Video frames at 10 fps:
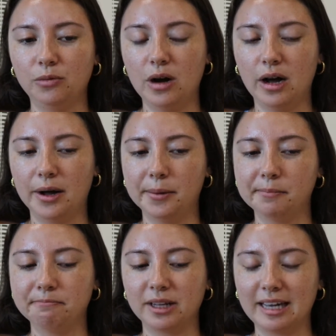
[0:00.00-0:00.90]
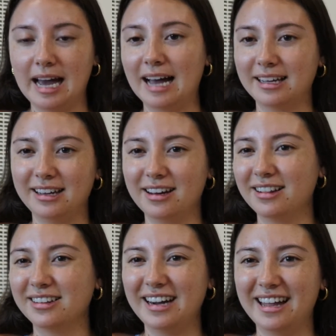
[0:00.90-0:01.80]
um, the khaki
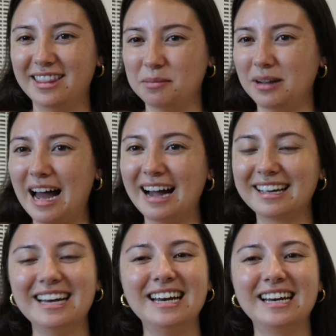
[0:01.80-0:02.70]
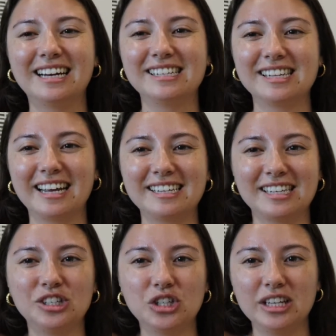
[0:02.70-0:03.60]
color and the black because like
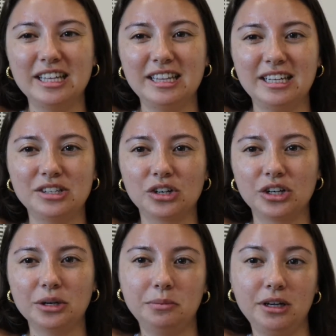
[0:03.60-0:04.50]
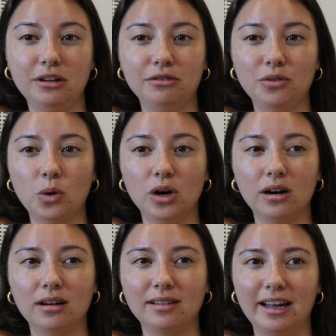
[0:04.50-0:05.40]
essentially these are gonna be
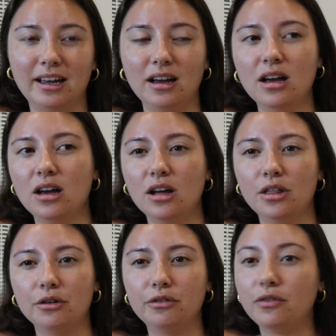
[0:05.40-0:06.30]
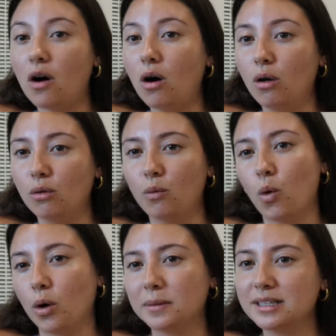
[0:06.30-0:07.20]
for like the fall
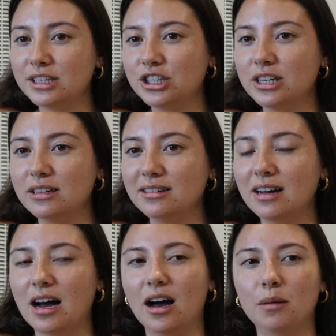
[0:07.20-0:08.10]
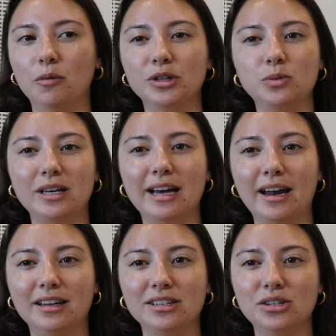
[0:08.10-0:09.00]
warm edition. Um, once we
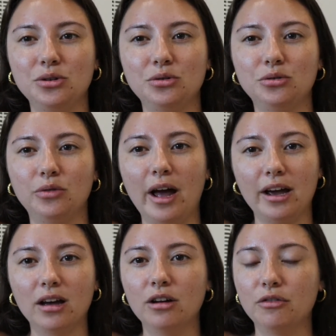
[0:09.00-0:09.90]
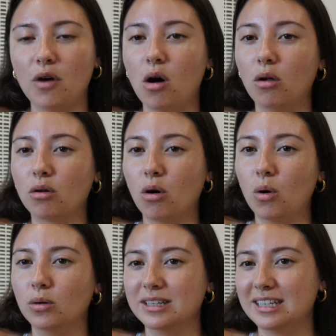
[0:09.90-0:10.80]
get into like fall
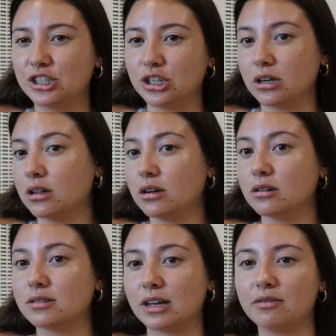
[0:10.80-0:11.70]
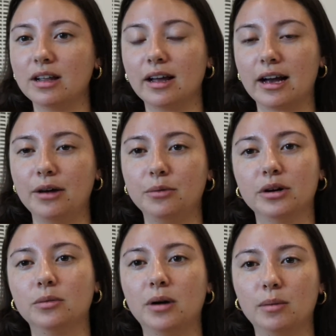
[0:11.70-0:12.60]
cold edition clothes, I feel like I
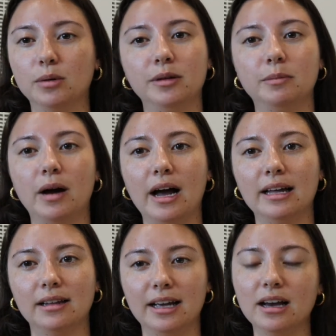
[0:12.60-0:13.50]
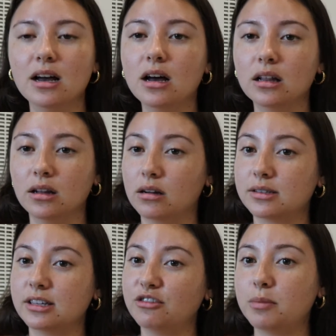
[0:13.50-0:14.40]
will probably buy like long
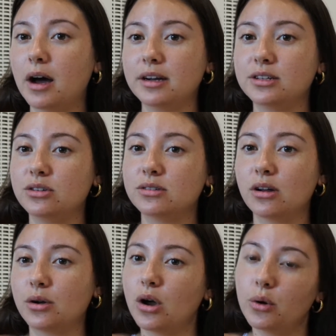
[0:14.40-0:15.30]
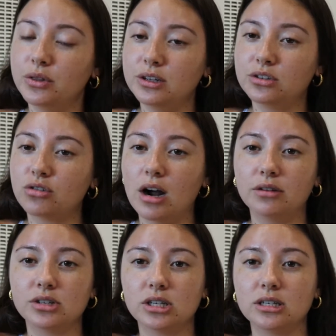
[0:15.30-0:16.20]
sleeve bodysuits that'll go with these
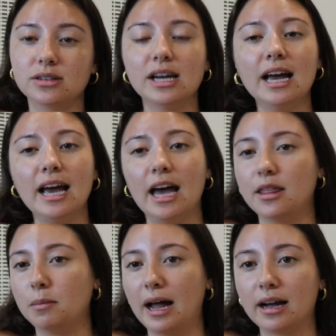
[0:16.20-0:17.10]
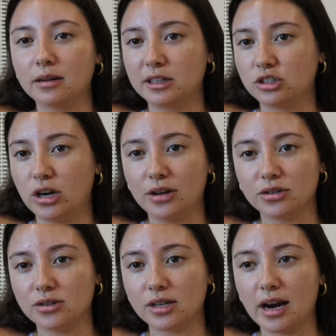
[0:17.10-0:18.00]
trousers and the black
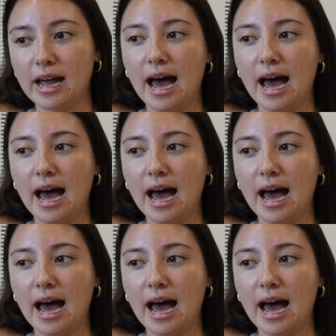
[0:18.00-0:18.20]
trousers that I